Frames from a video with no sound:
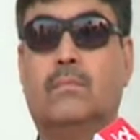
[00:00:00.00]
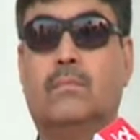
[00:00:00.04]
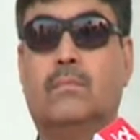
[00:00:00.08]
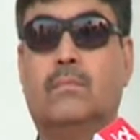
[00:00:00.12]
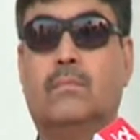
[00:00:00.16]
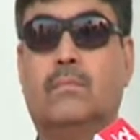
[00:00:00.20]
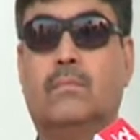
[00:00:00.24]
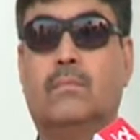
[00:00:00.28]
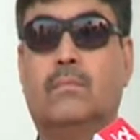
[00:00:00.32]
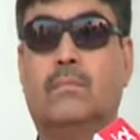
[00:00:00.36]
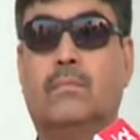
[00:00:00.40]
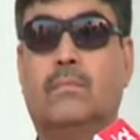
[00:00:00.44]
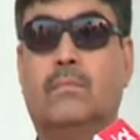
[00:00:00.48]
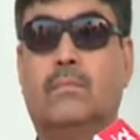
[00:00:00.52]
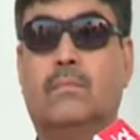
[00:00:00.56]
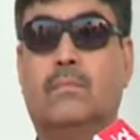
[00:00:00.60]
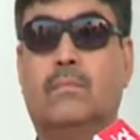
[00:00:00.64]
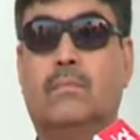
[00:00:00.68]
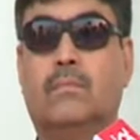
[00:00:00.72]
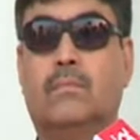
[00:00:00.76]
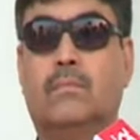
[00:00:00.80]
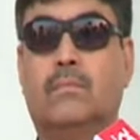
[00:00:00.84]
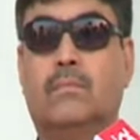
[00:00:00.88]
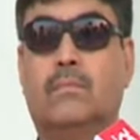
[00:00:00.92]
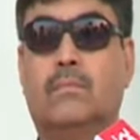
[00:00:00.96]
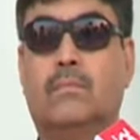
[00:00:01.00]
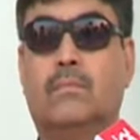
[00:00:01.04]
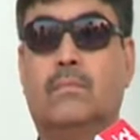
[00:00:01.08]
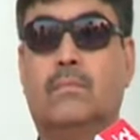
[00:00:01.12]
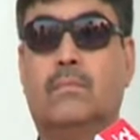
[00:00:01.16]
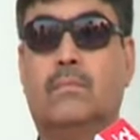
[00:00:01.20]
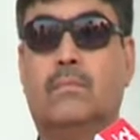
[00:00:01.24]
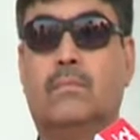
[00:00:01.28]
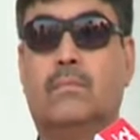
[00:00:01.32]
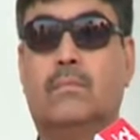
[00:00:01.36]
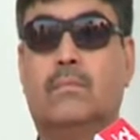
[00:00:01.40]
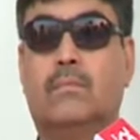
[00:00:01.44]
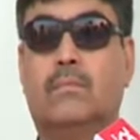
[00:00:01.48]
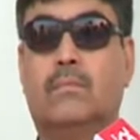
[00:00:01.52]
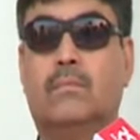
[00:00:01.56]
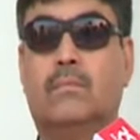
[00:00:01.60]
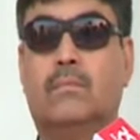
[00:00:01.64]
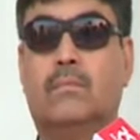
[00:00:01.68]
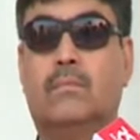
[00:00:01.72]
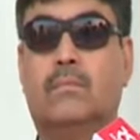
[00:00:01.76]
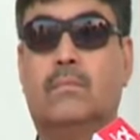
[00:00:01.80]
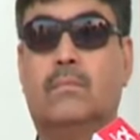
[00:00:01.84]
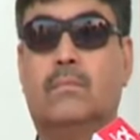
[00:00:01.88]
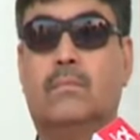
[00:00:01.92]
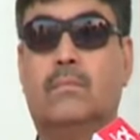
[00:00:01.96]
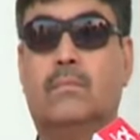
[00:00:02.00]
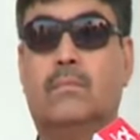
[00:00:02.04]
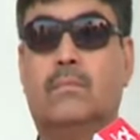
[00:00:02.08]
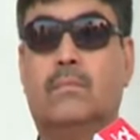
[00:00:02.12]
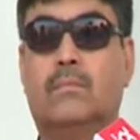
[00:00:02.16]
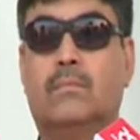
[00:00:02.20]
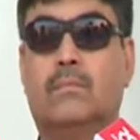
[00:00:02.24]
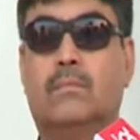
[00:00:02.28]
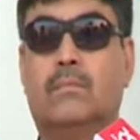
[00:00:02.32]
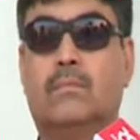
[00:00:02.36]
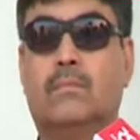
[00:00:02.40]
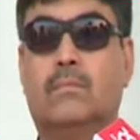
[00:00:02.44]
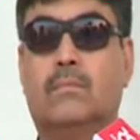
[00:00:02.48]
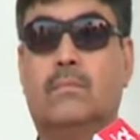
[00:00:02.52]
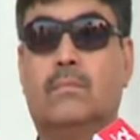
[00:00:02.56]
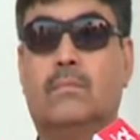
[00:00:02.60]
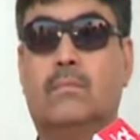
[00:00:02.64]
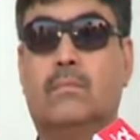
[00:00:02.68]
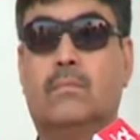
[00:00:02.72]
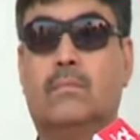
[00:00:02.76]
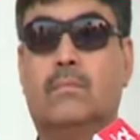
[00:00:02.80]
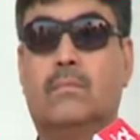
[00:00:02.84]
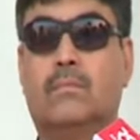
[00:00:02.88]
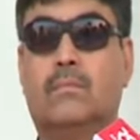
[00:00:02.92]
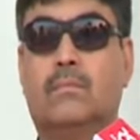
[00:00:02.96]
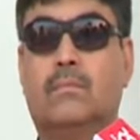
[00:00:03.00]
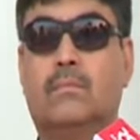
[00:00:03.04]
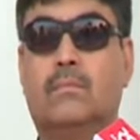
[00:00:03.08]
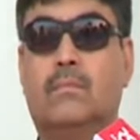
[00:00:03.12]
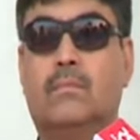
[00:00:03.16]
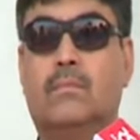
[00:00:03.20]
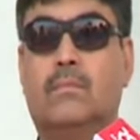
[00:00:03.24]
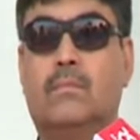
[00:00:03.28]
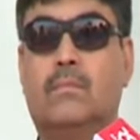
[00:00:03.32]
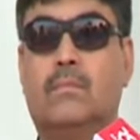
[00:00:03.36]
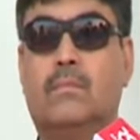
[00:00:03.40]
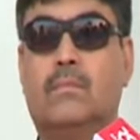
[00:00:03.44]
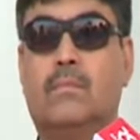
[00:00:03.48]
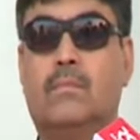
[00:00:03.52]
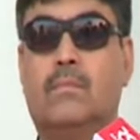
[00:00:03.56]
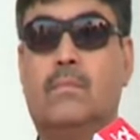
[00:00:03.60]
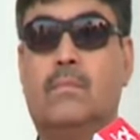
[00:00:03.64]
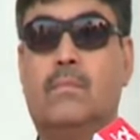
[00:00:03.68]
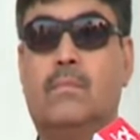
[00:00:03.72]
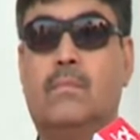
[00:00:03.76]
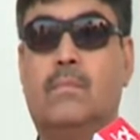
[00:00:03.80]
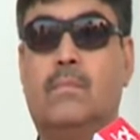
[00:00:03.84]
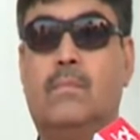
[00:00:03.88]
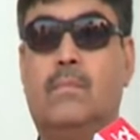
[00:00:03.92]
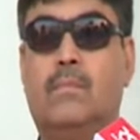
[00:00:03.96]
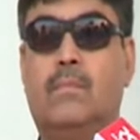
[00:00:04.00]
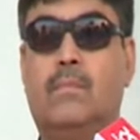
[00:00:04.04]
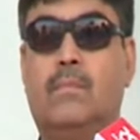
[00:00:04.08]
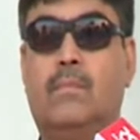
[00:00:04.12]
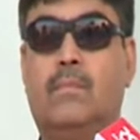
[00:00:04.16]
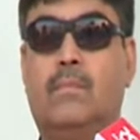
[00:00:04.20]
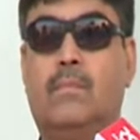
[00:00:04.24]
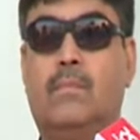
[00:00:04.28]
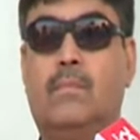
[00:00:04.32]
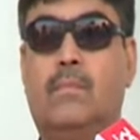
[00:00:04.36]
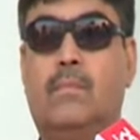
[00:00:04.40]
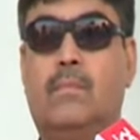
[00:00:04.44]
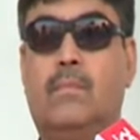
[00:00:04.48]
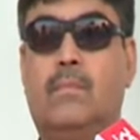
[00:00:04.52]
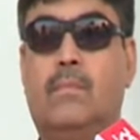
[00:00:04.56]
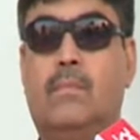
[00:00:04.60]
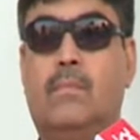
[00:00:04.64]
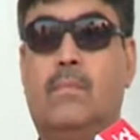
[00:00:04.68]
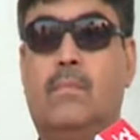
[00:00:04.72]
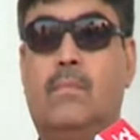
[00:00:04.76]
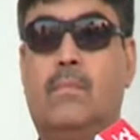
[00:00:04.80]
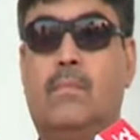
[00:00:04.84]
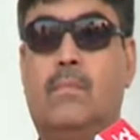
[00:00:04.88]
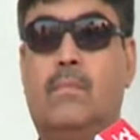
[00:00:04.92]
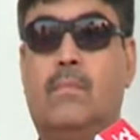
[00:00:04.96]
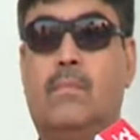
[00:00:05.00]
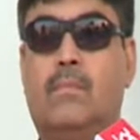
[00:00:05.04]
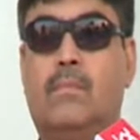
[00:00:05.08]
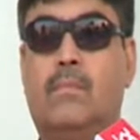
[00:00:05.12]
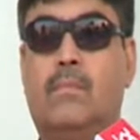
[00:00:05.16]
This person isn't speaking.